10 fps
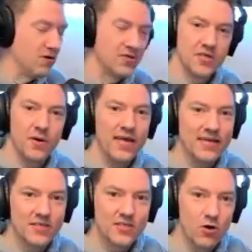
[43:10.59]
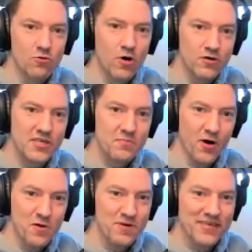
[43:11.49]
So it is so
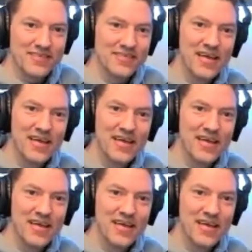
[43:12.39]
multi-purpose. Wait,